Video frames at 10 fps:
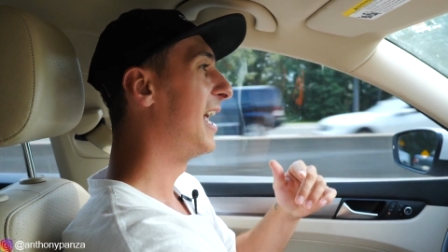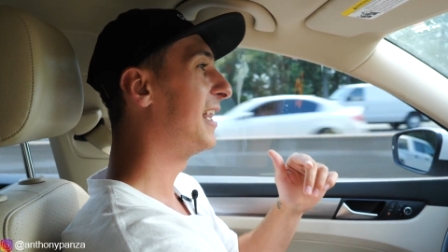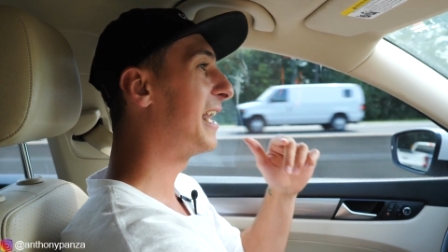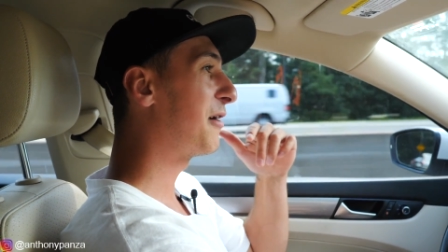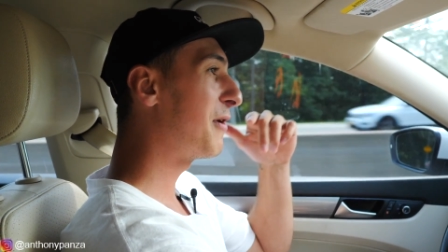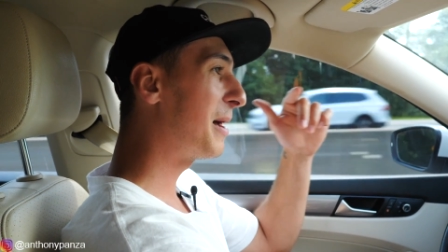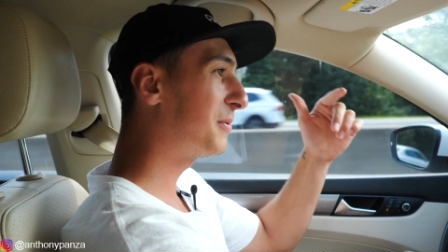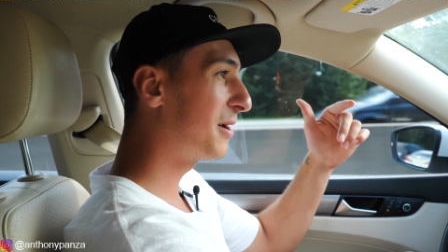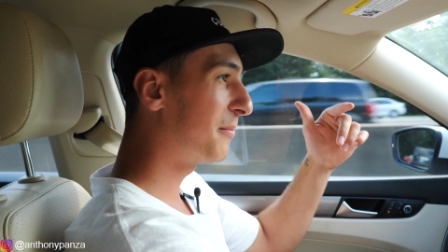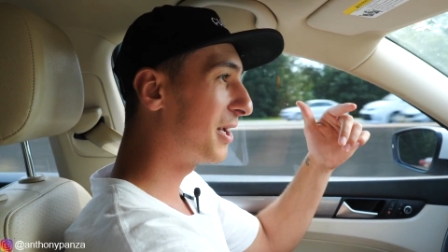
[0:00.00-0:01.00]
And then I
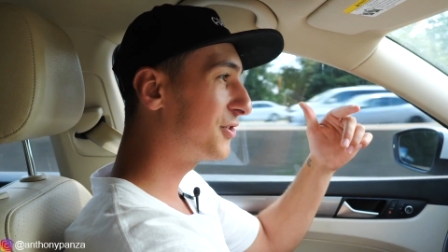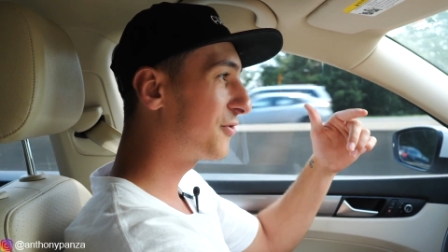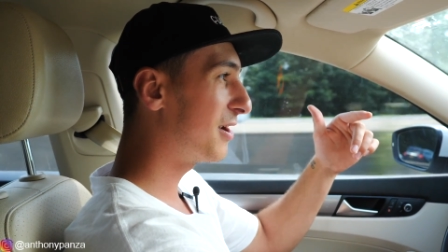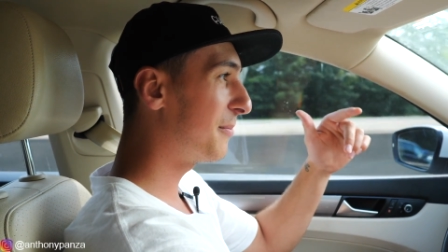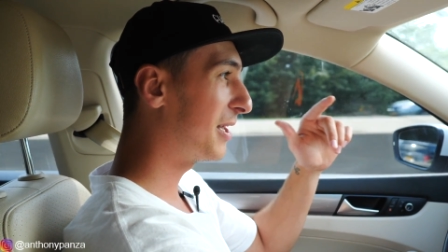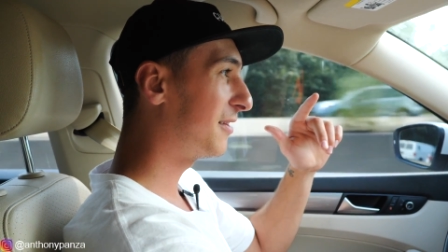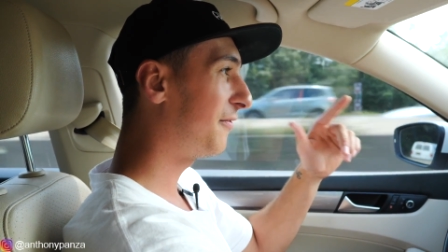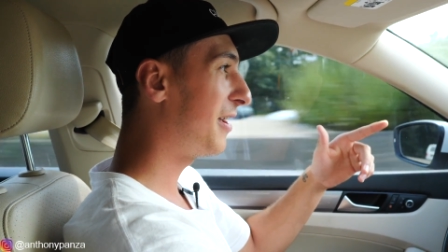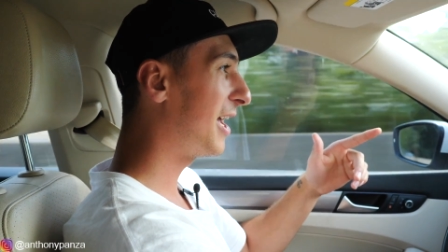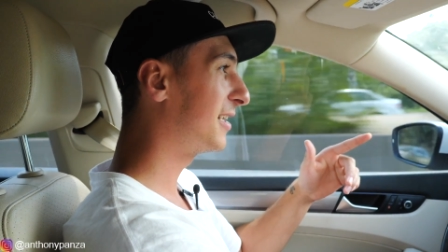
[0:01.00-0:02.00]
wrapped up my trip at the
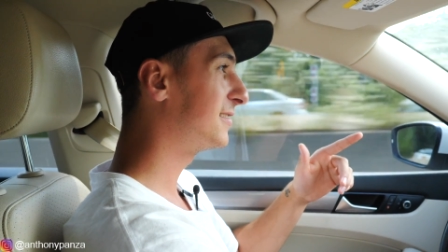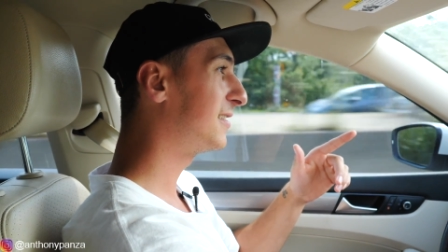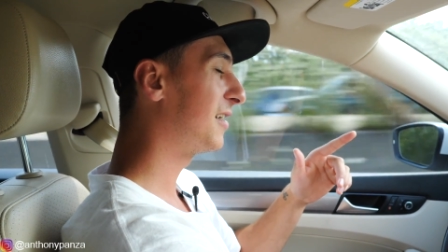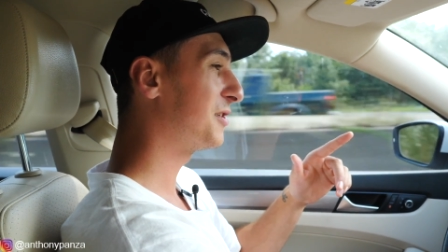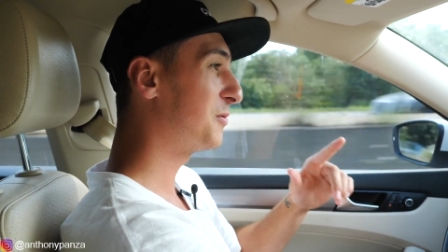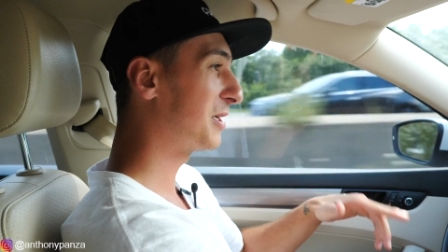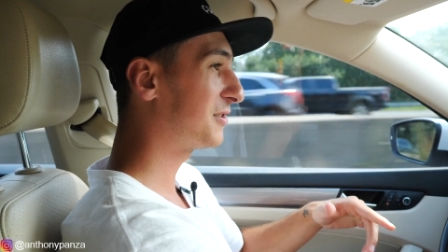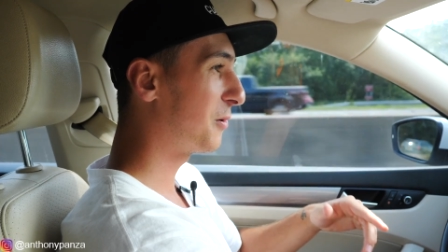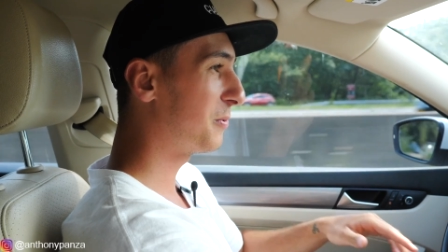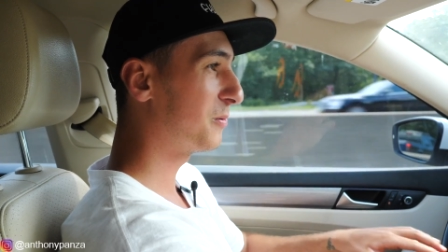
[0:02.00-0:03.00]
Vans
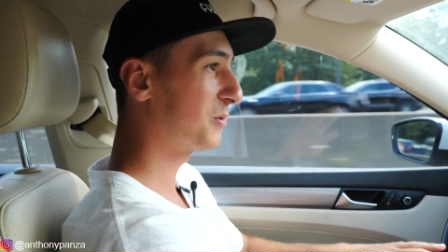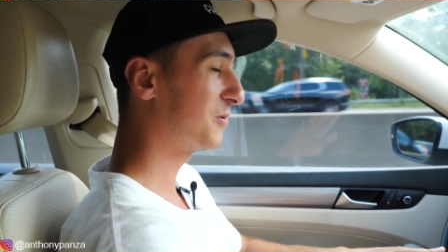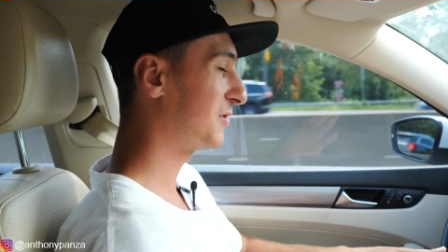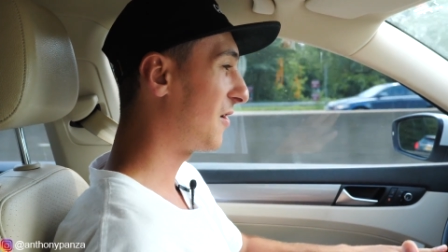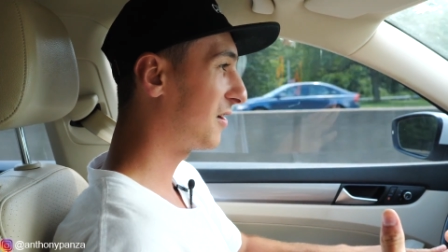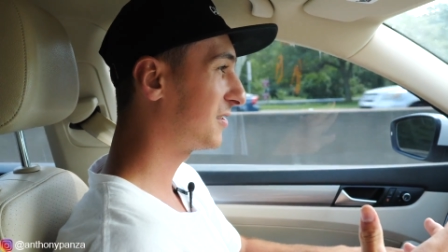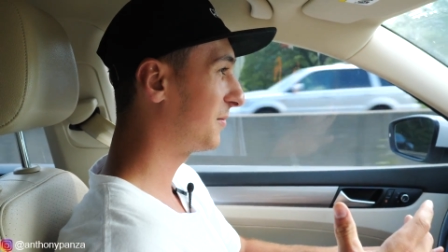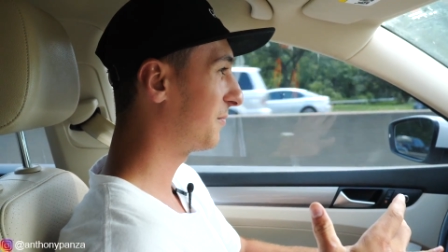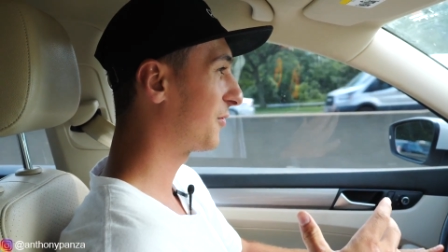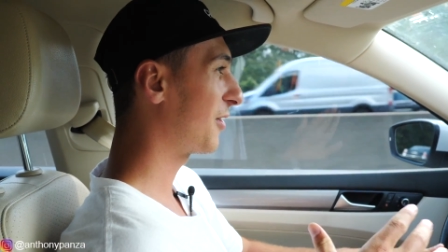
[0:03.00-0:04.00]
US Open, which was
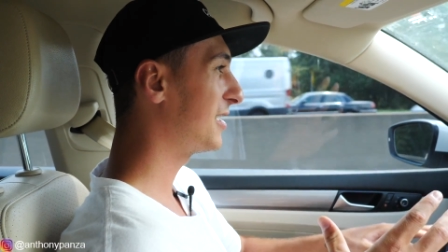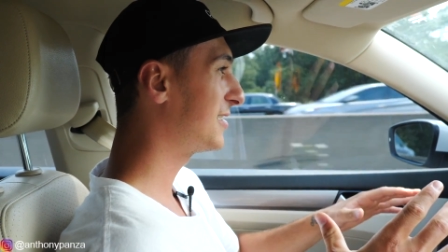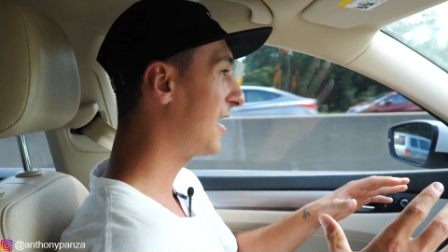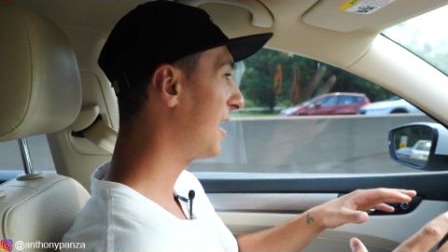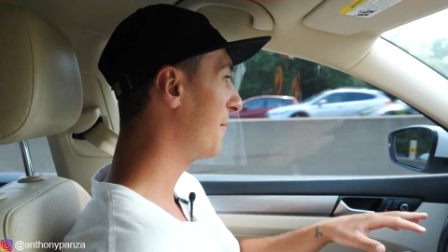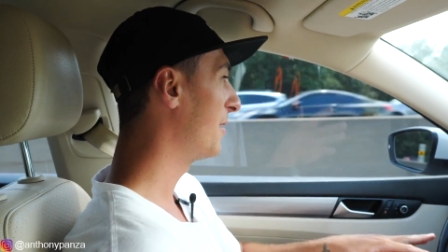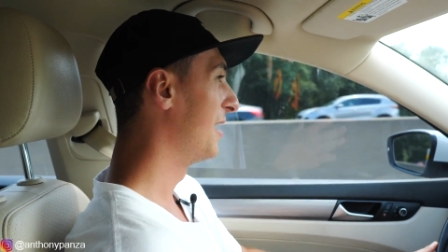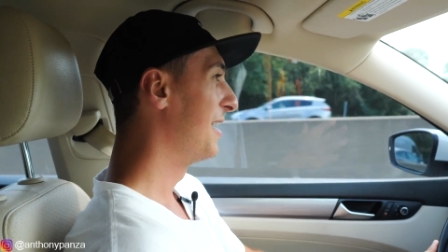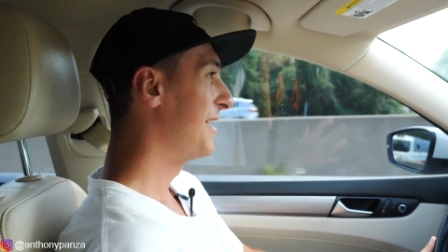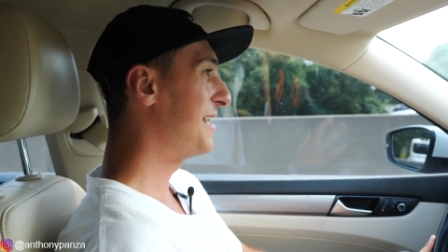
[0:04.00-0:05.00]
awesome, great time.
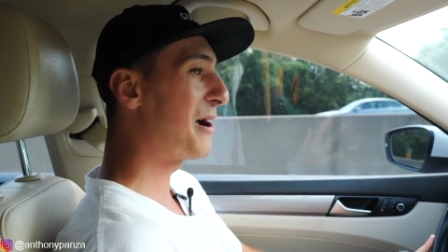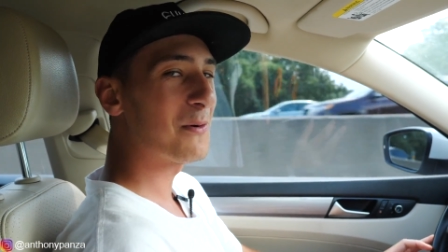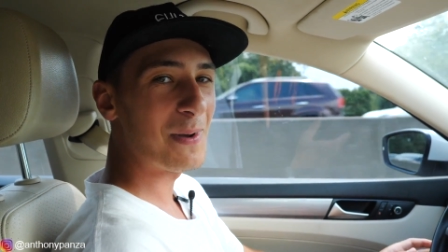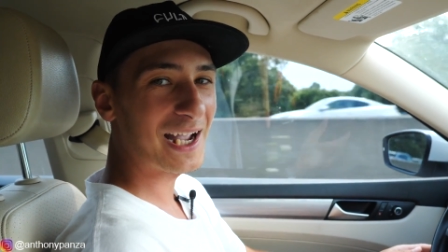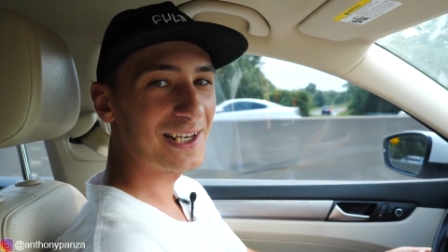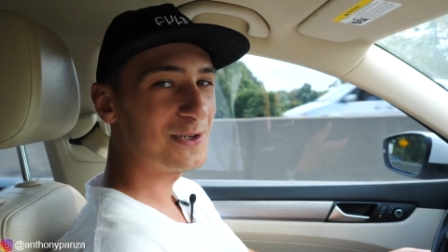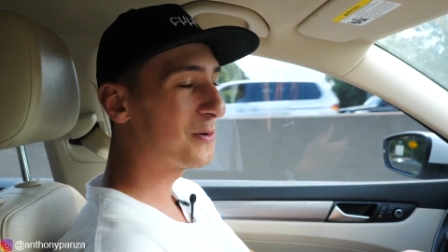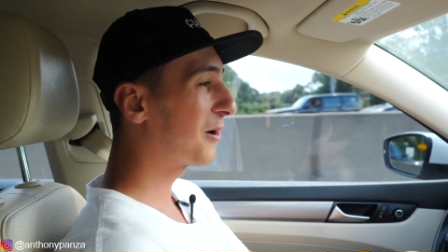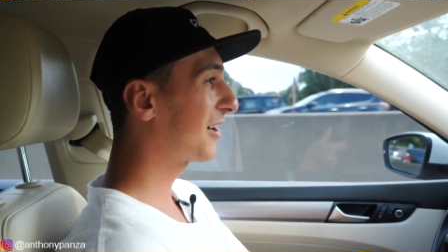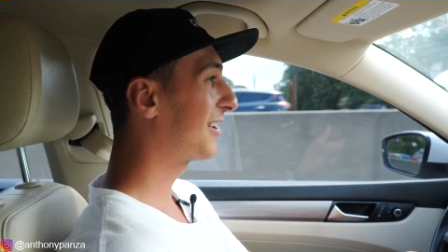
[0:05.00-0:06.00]
Now we're back in New York.